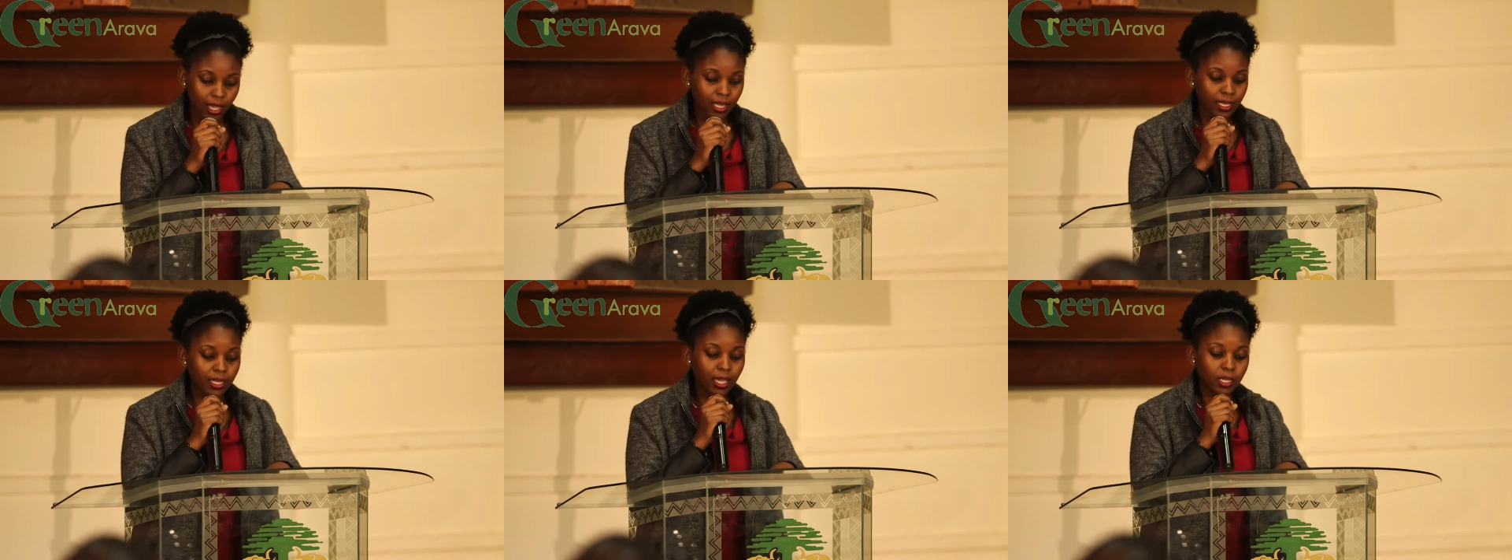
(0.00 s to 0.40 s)

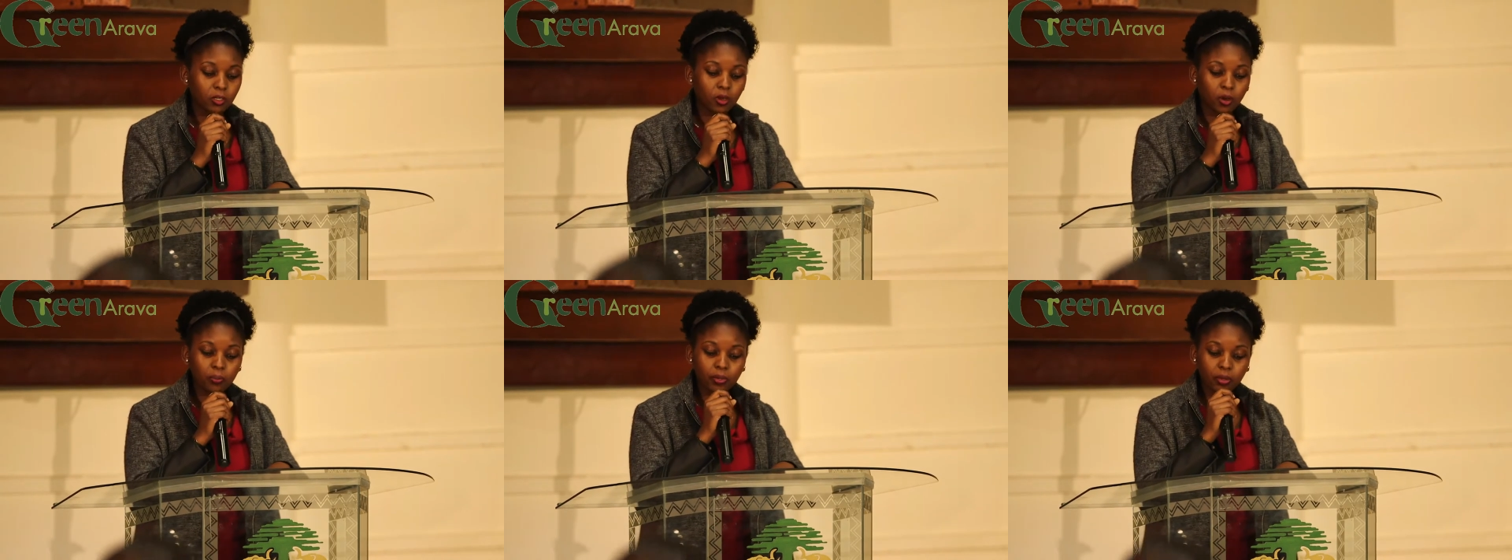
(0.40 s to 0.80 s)

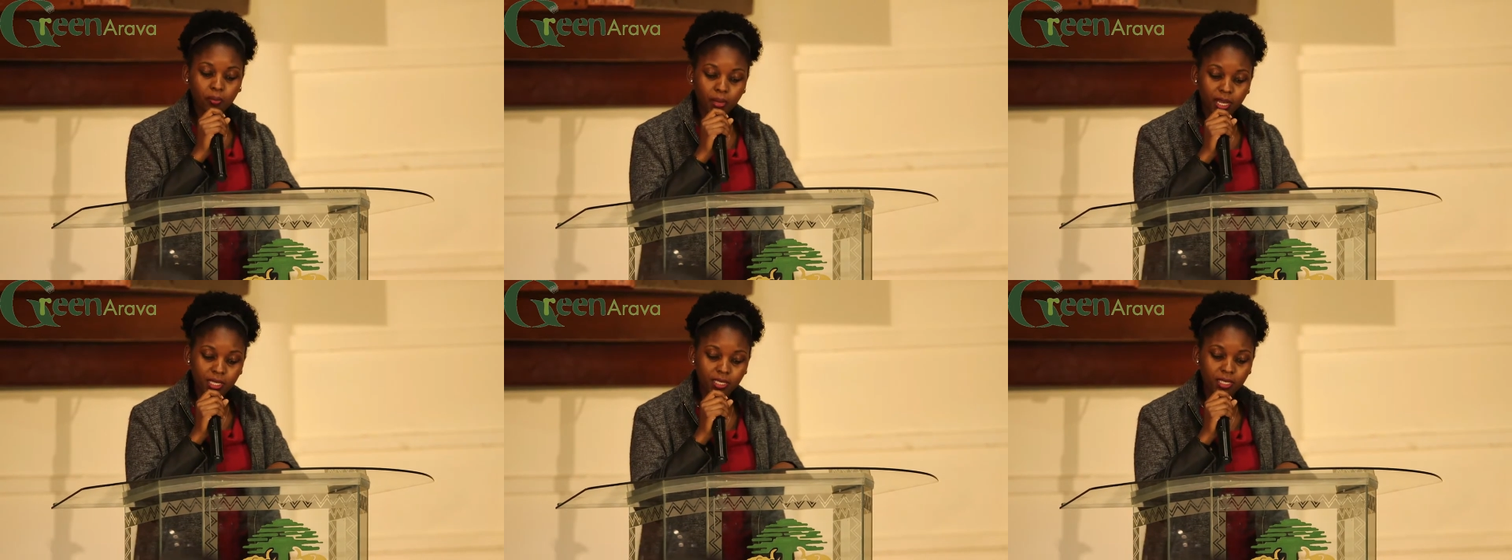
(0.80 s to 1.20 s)

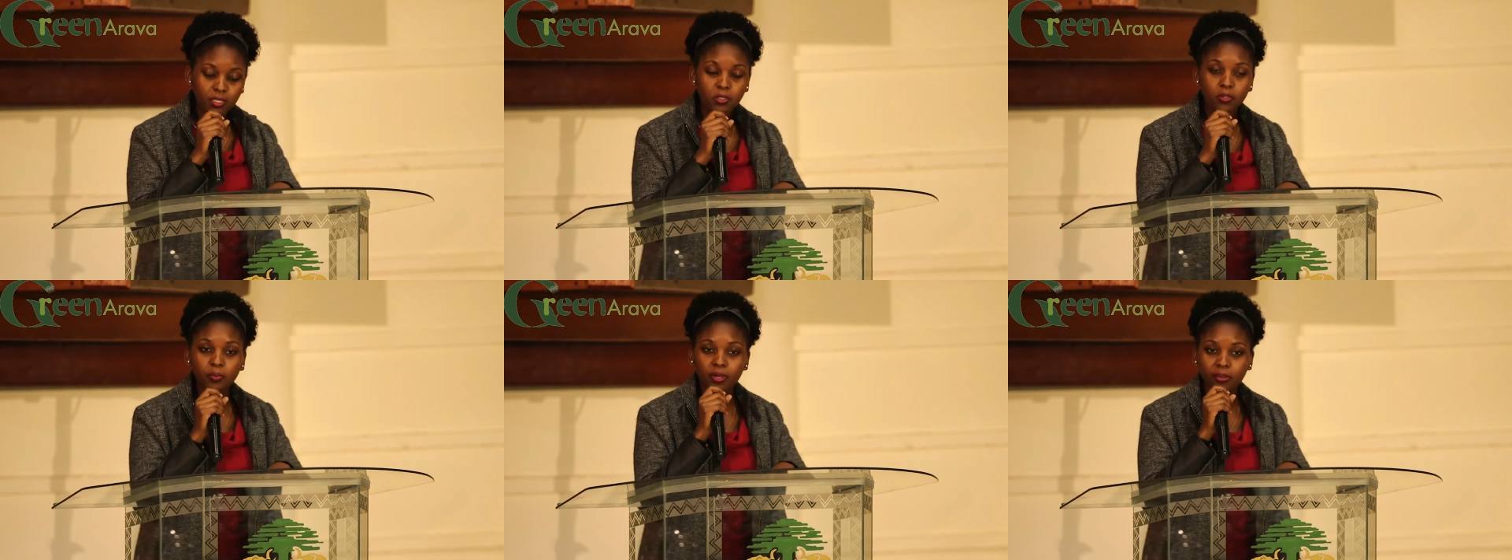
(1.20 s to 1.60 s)
non-compromising
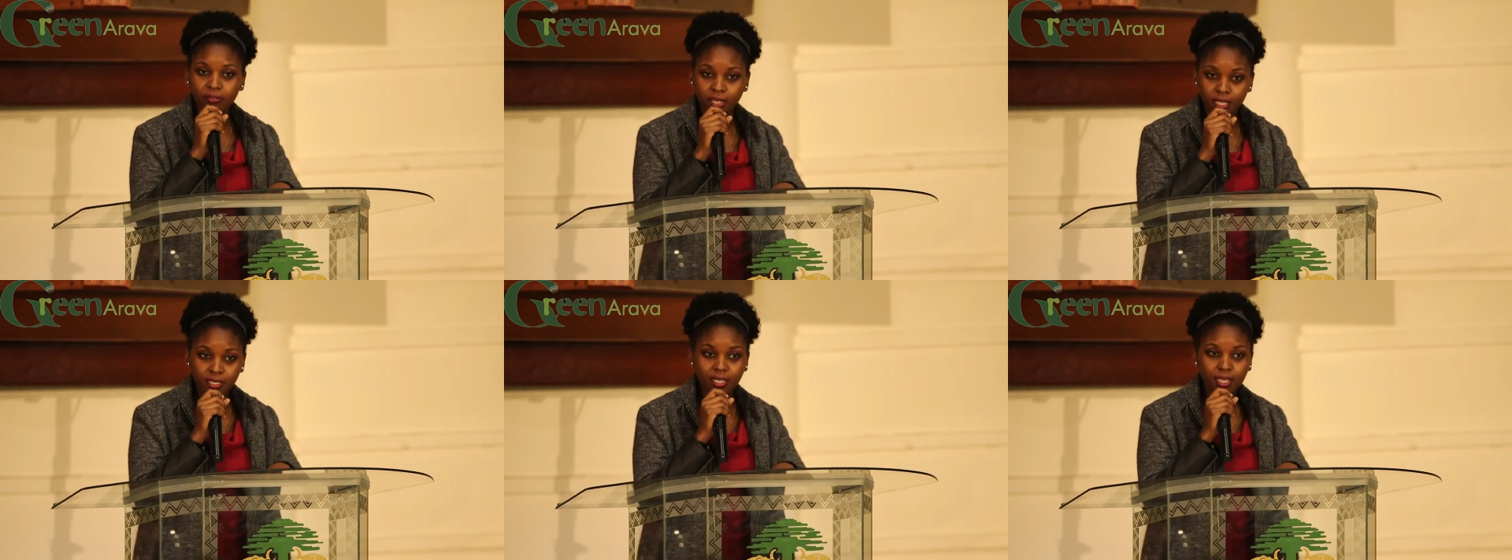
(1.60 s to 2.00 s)

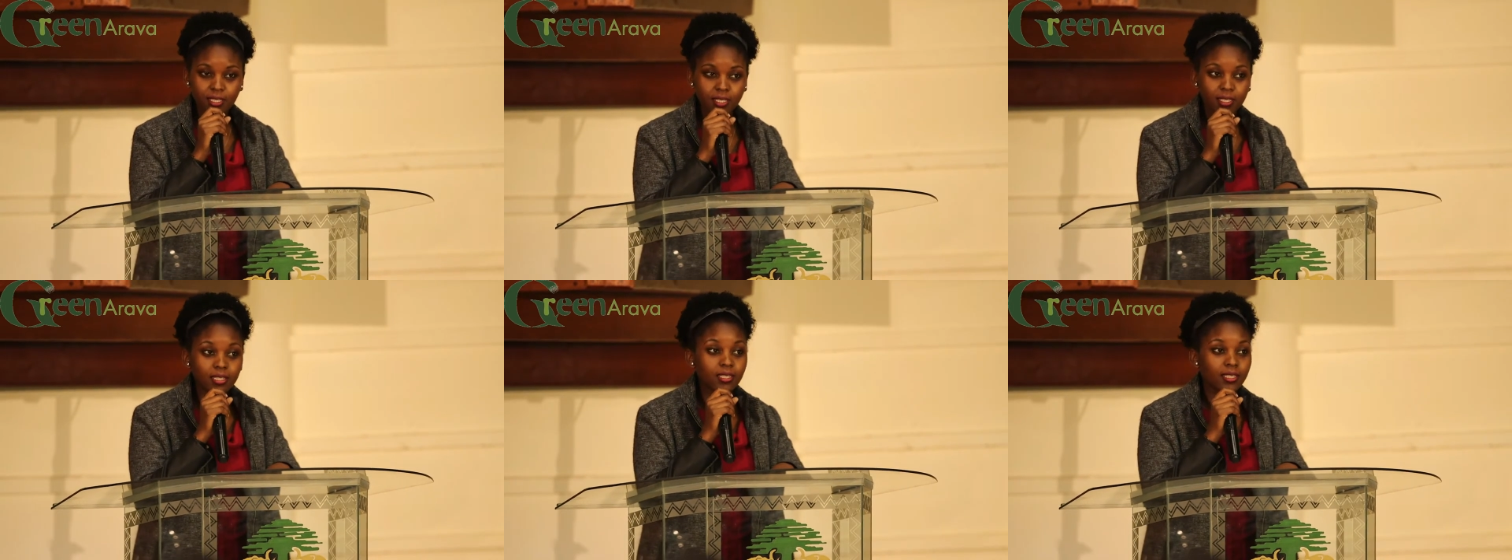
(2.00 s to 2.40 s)

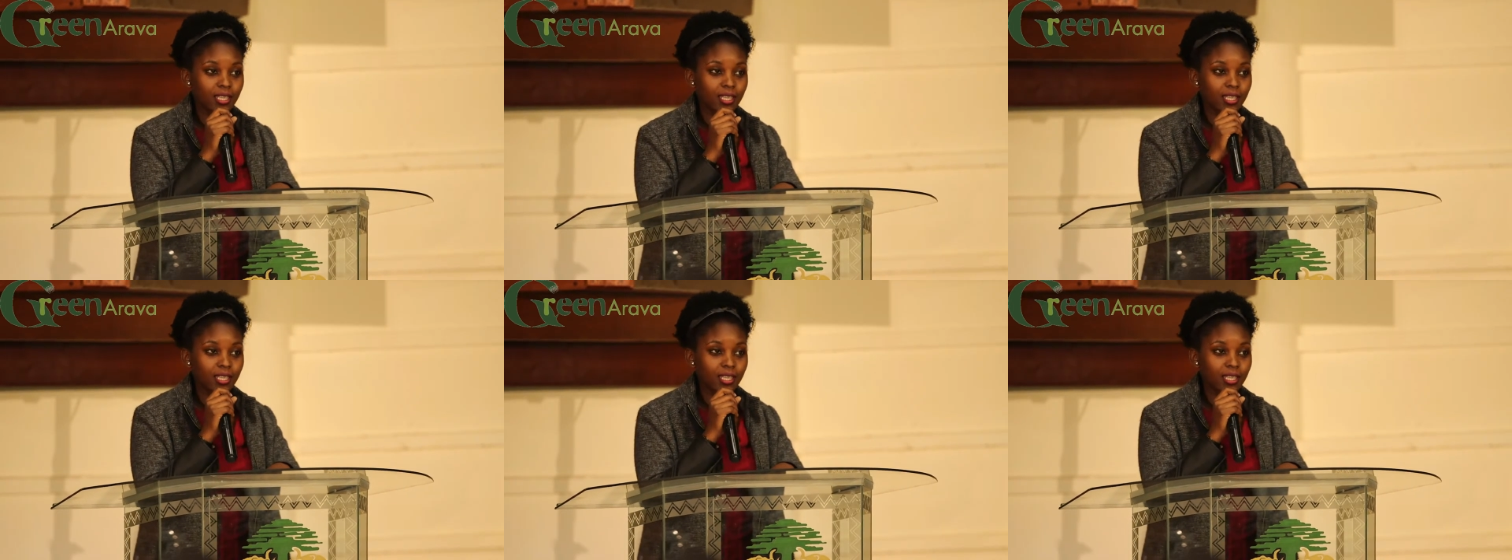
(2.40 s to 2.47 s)
supervisors,